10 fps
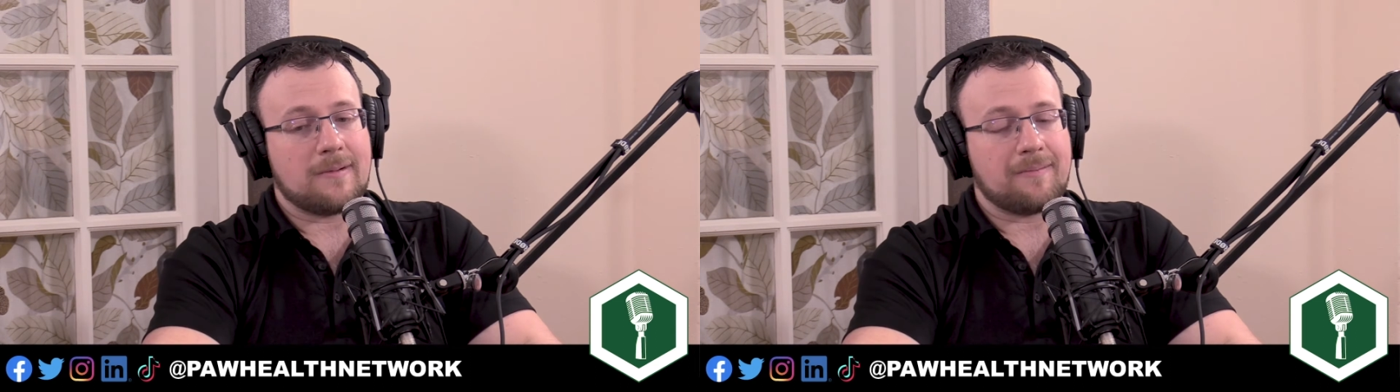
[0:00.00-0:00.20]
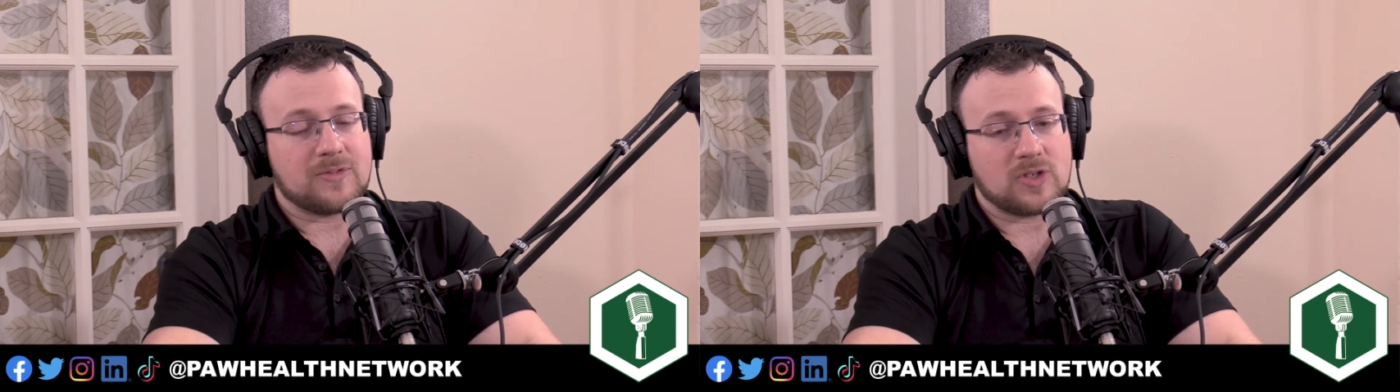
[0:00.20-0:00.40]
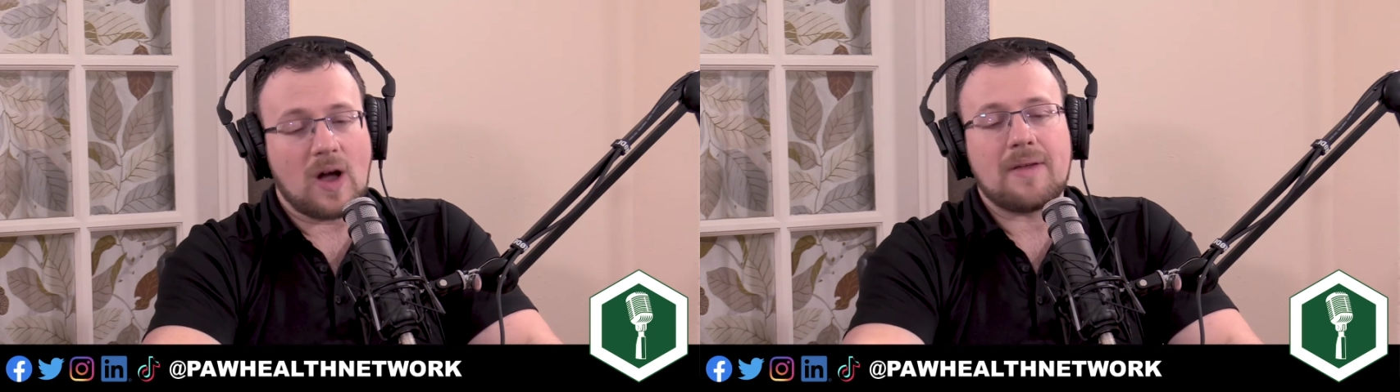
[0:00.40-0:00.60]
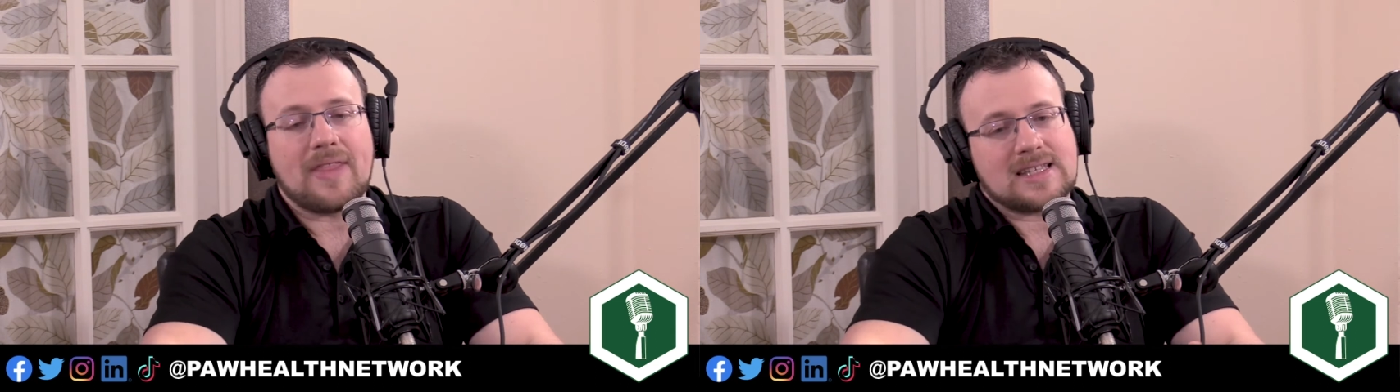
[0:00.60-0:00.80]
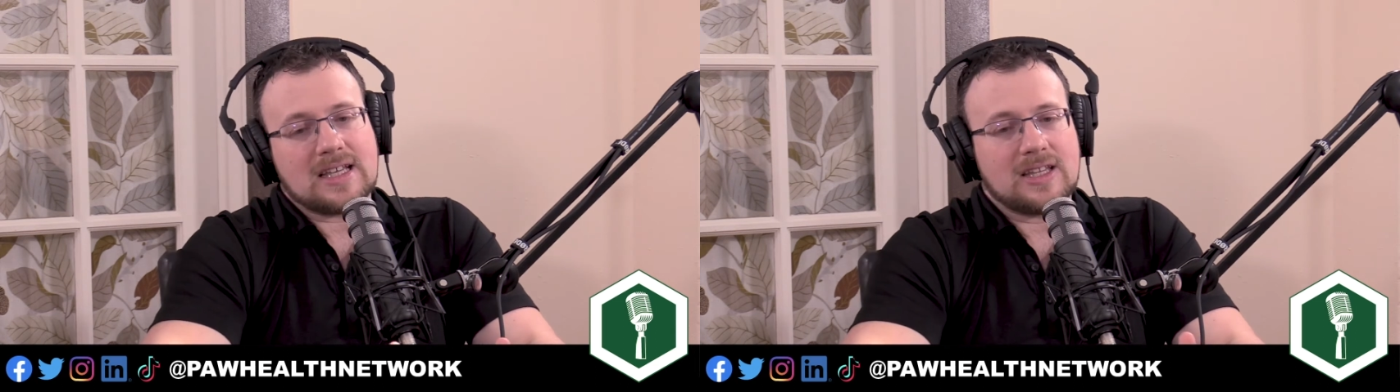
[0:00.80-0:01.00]
So, I mean,
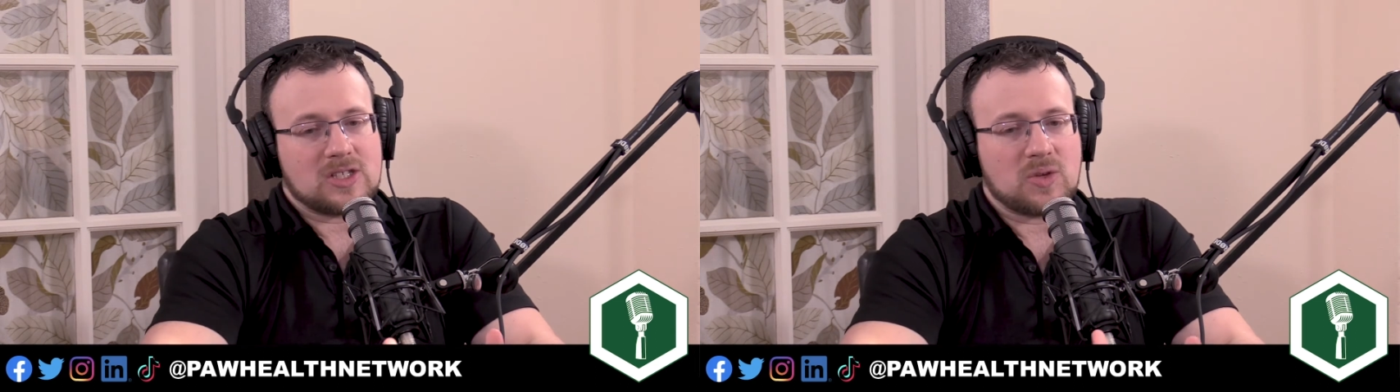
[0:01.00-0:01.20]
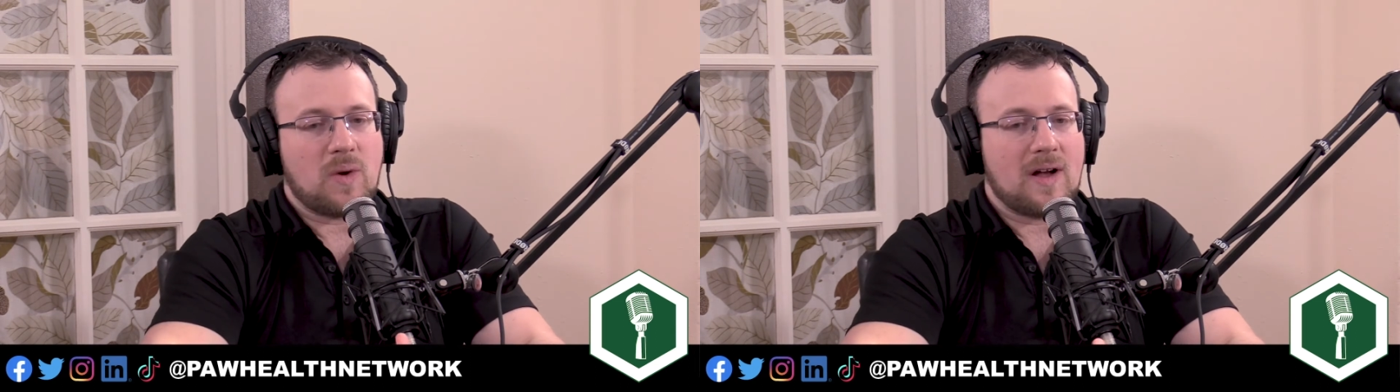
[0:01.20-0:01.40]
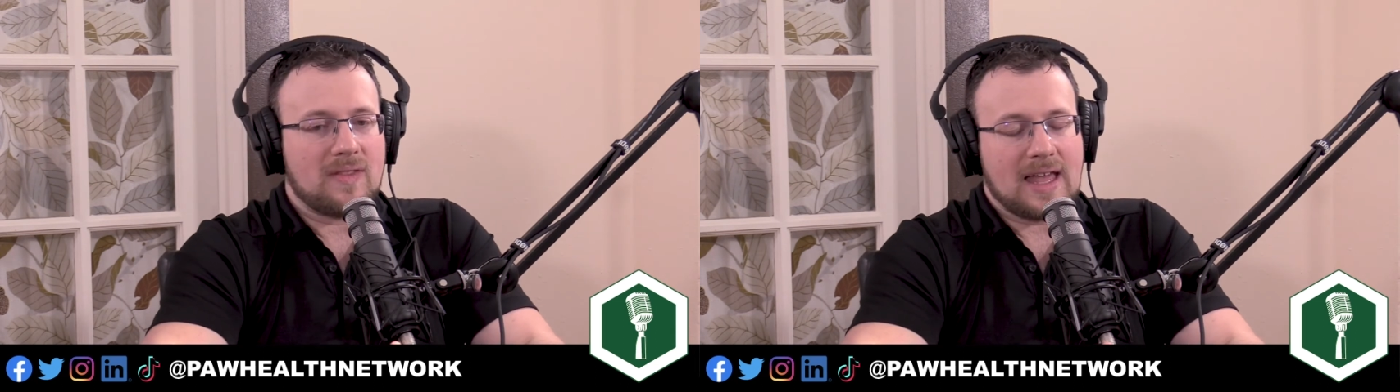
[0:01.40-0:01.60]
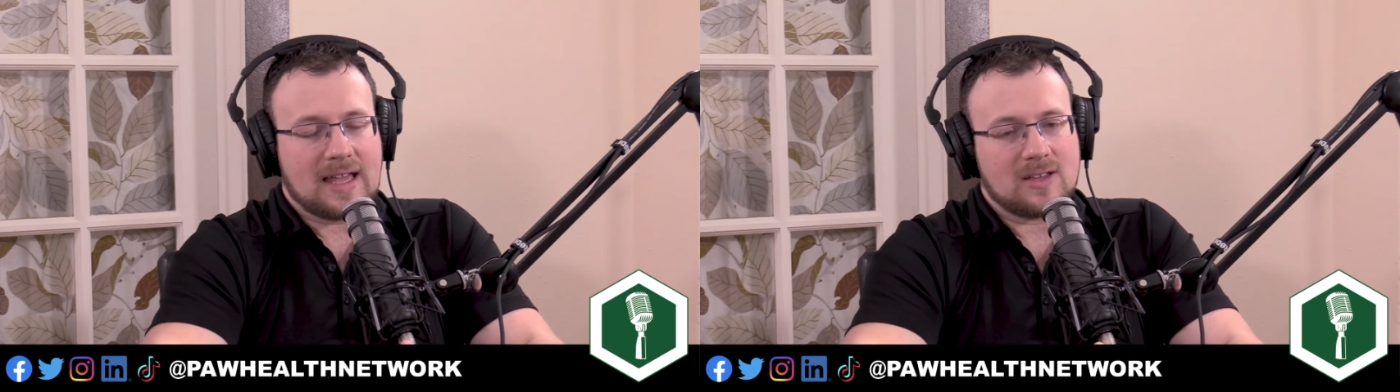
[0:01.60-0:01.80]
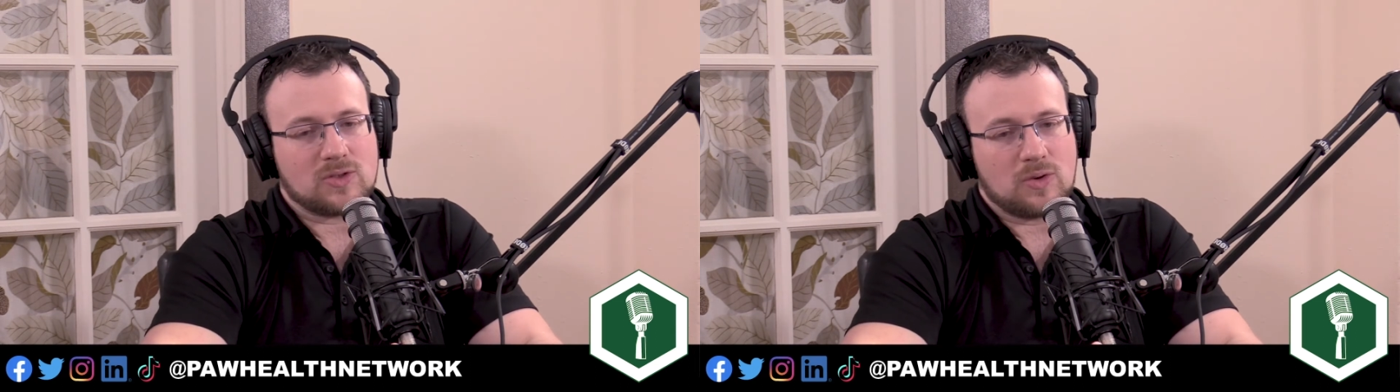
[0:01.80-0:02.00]
that's at least the one,
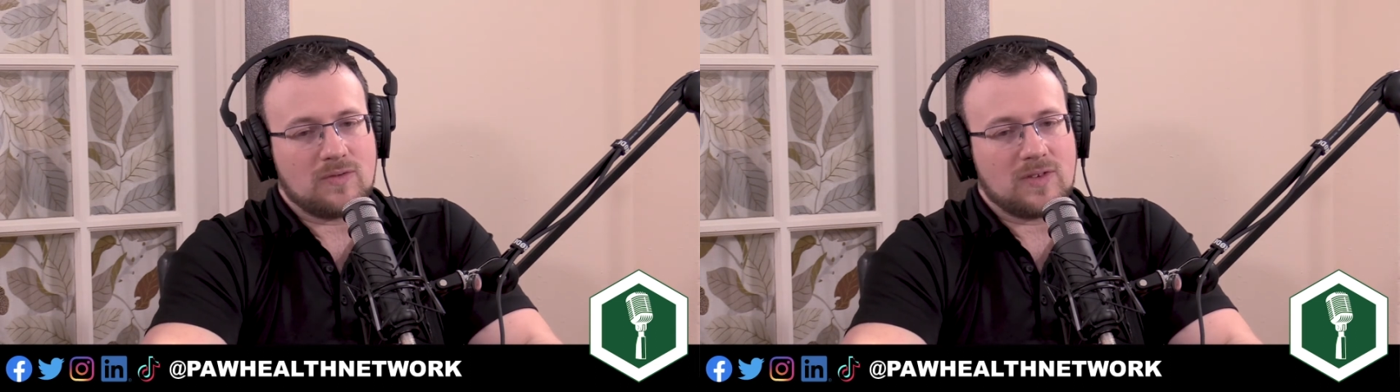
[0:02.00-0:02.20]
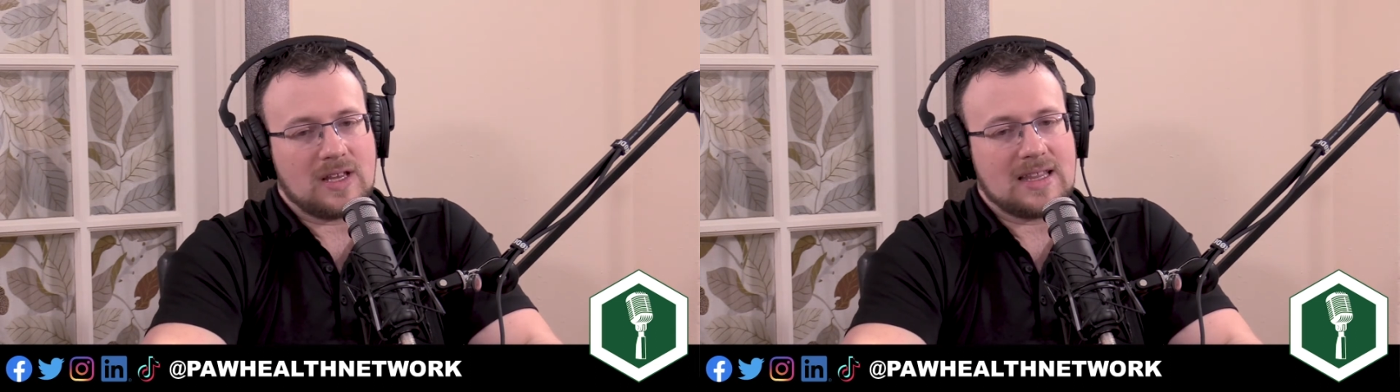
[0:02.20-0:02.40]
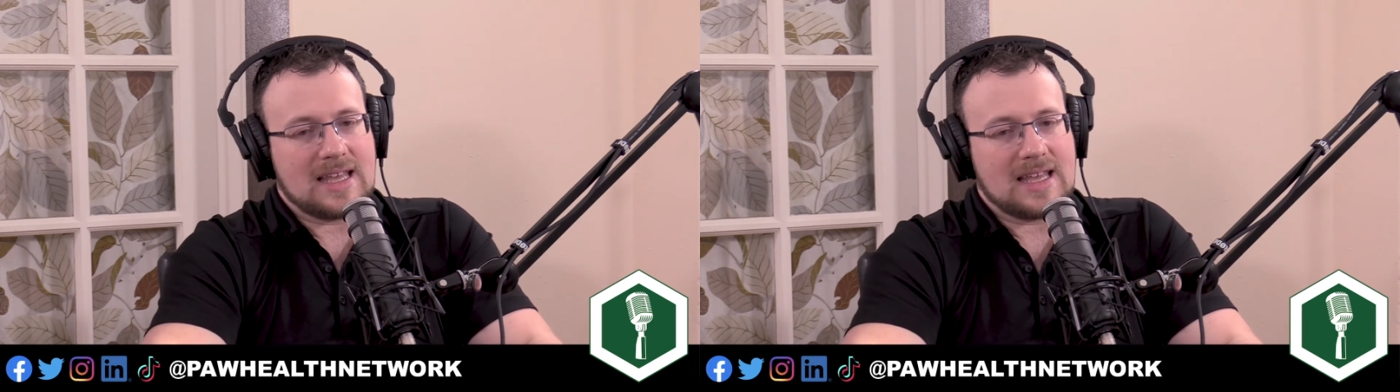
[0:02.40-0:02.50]
like, sort of in